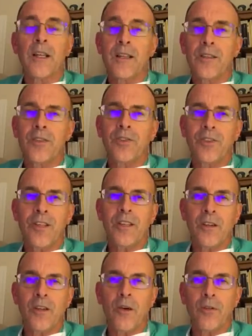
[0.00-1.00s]
the
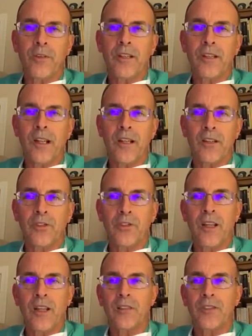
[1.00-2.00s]
CEO of the United
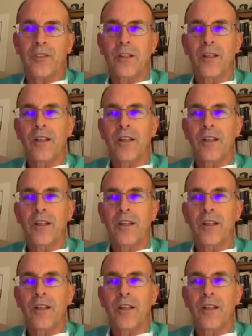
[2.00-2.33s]
States,